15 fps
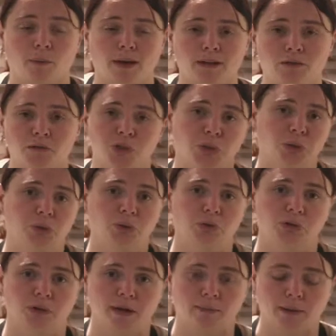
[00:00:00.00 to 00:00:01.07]
1, 2,
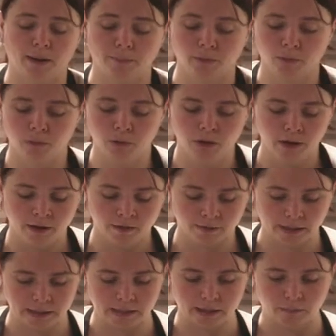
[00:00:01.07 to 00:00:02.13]
3 people,
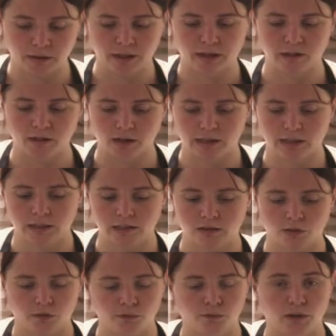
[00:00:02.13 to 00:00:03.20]
then some of these ideas
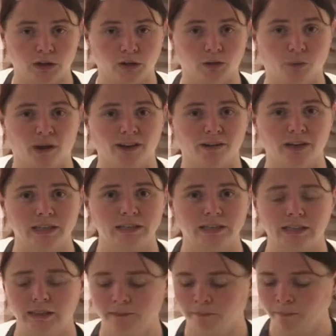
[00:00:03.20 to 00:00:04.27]
could fit you quite
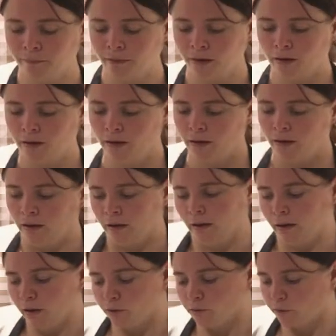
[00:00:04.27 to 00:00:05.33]
nicely.
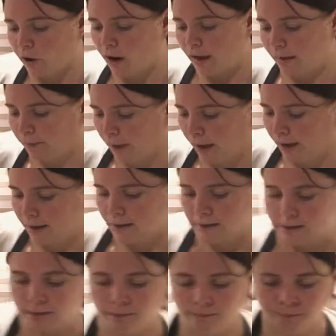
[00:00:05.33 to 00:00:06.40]
Frying pans.